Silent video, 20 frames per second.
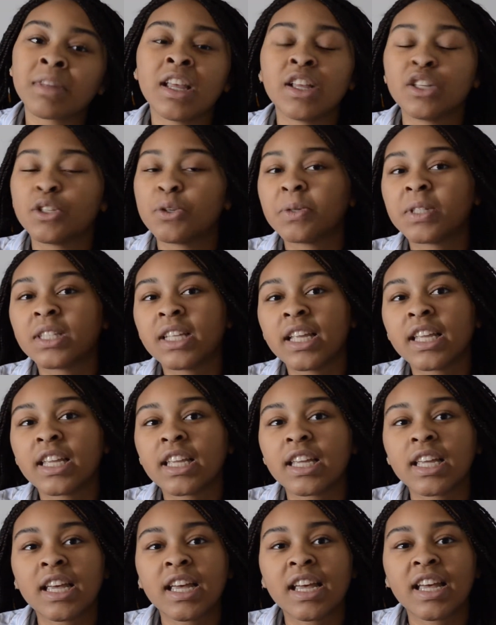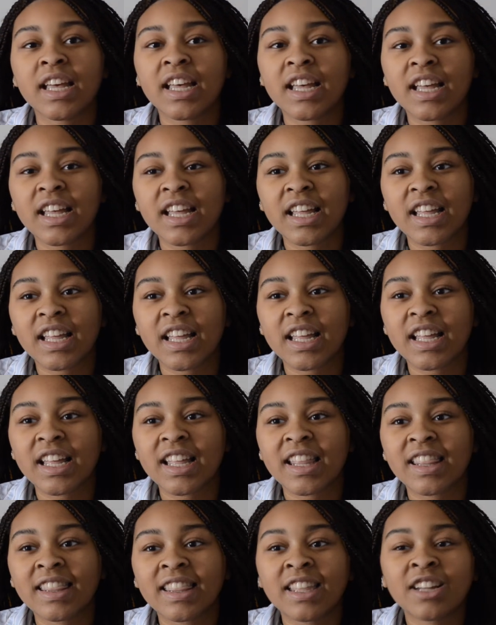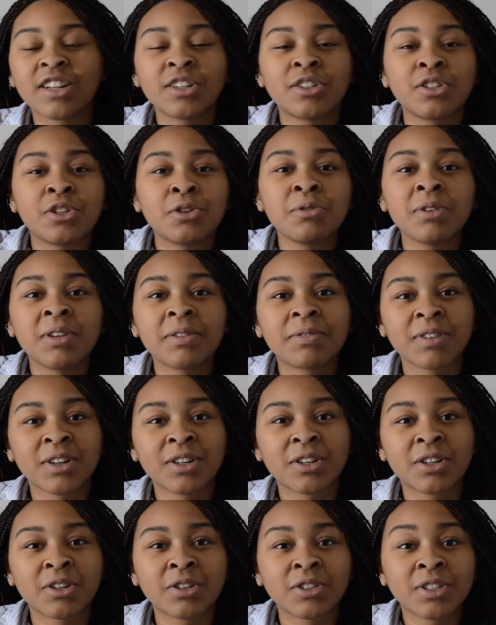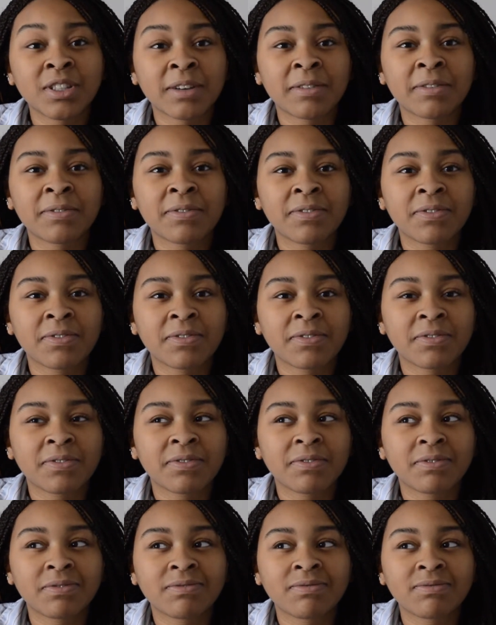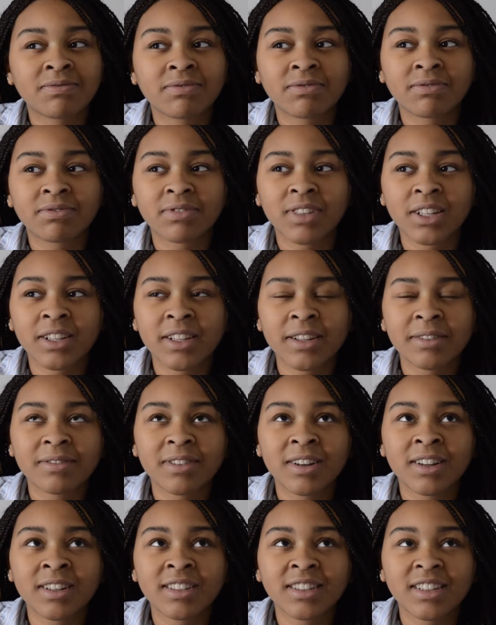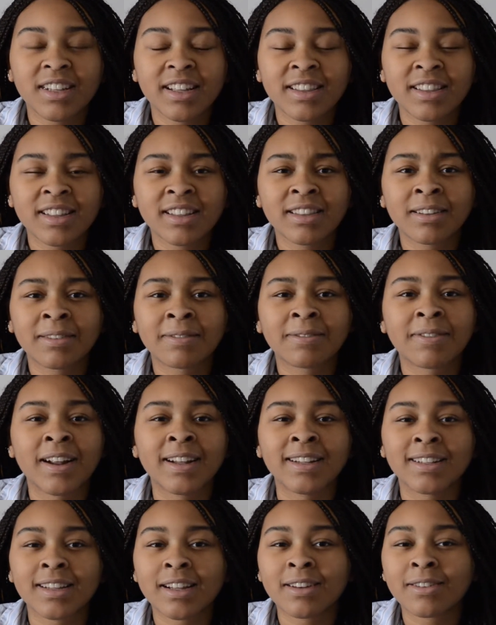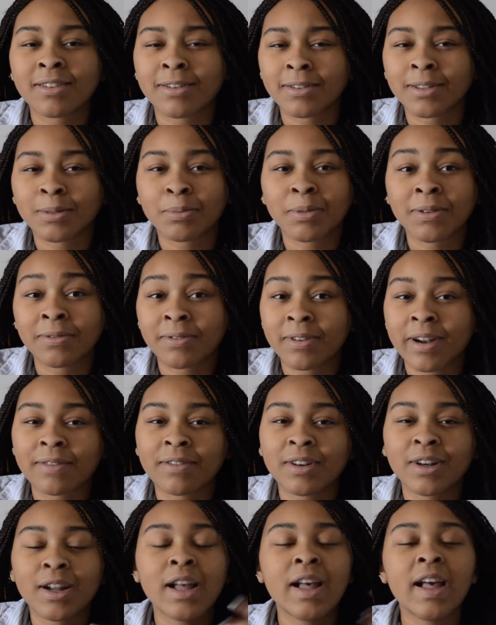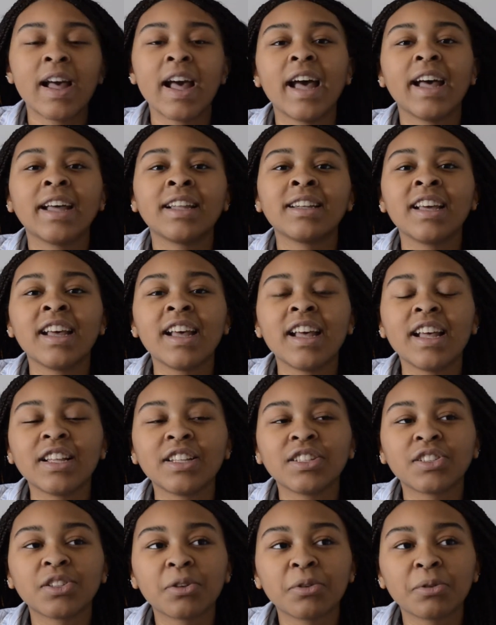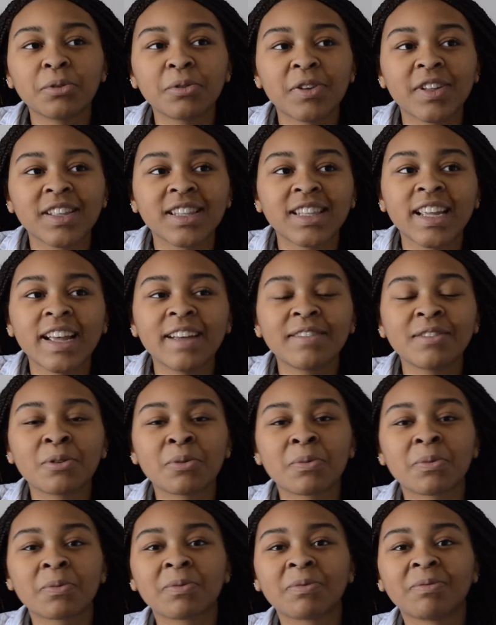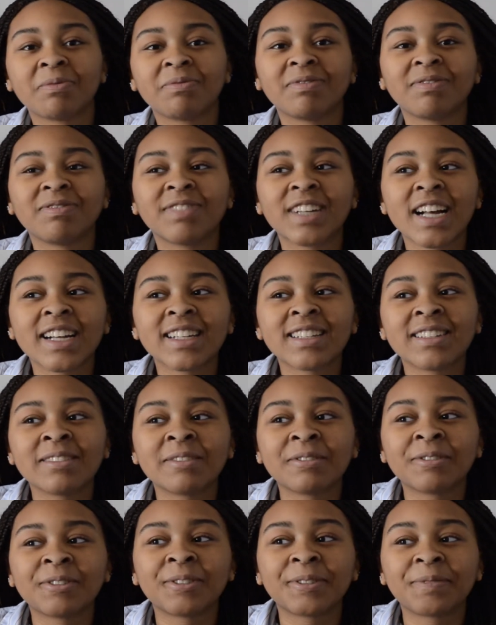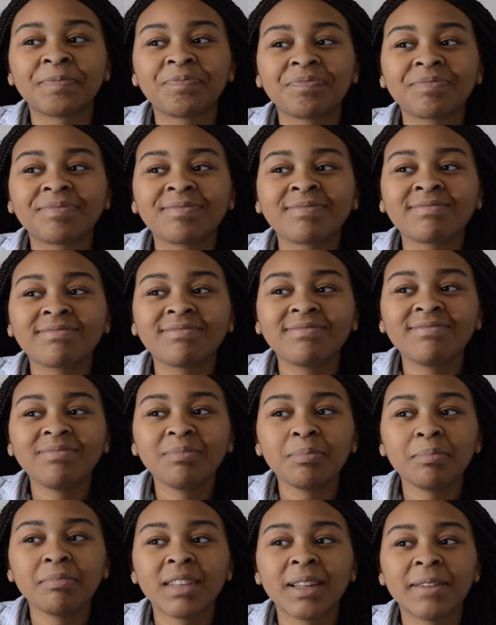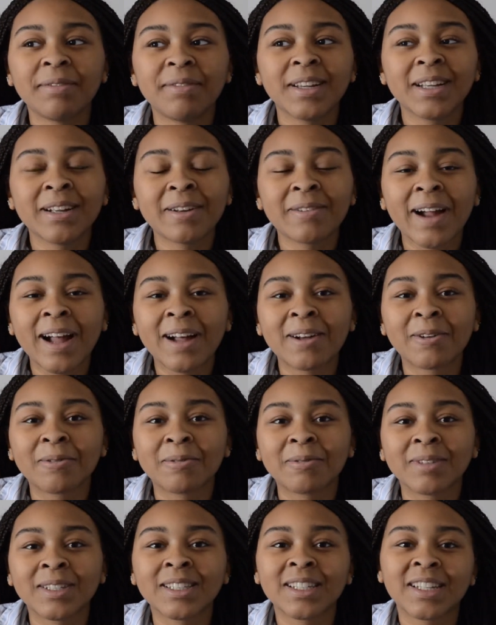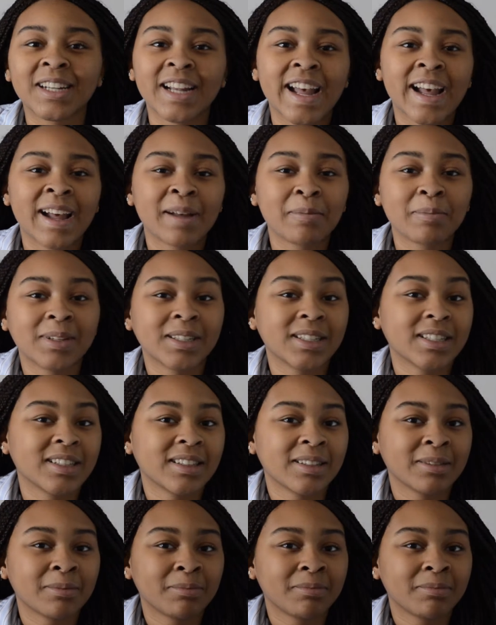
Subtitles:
So it's like they're two different girls. Are they friends? I think they're friends. I don't know. It's been forever. And so they have to kind of figure out what's going to happen to them.